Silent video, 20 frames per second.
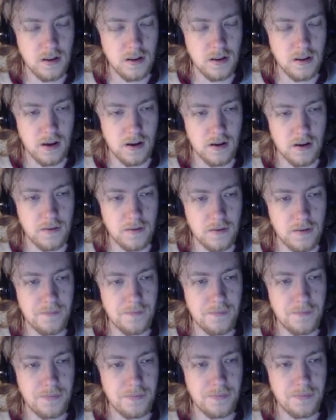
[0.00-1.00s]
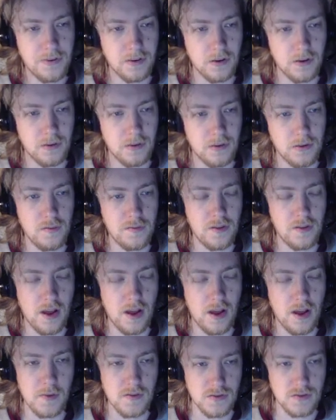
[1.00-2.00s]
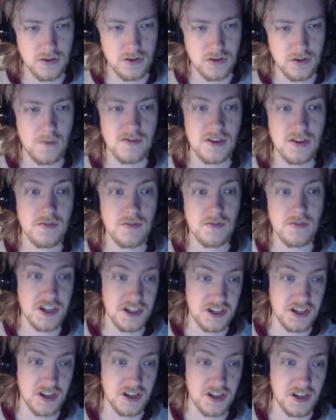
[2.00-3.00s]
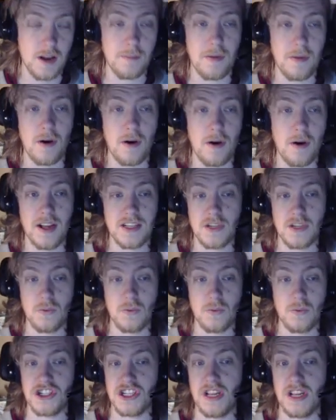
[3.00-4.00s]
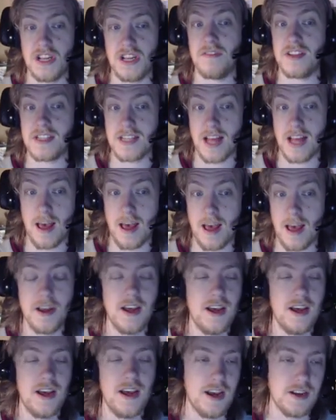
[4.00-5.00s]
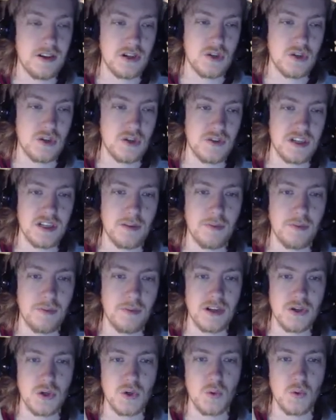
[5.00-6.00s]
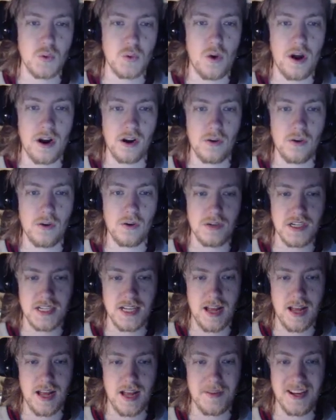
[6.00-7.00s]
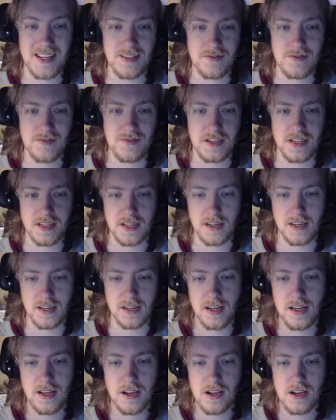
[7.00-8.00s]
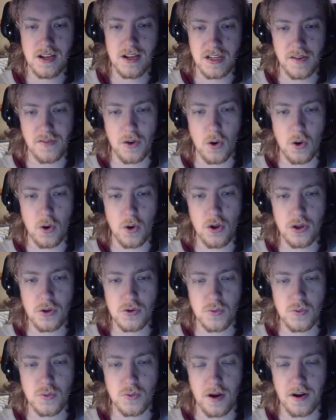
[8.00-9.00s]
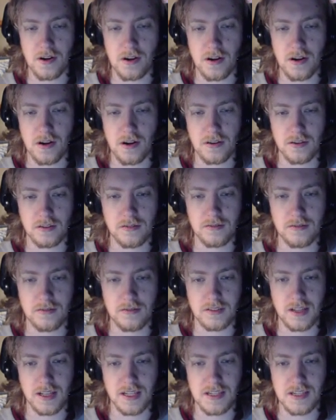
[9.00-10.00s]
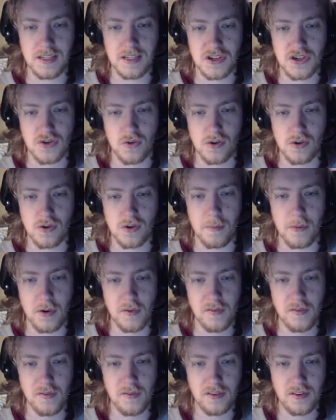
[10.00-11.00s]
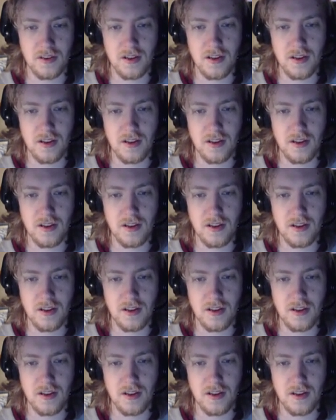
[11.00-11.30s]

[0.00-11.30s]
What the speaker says: Yeah. So 2 flying moves, which are obviously resisted. Hidden Power Electric, which isn't even Stab, is also resisted. But there's also Water Gun, which is Stab and isn't resisted. So if they all use Water Gun, or just at least the stronger moves,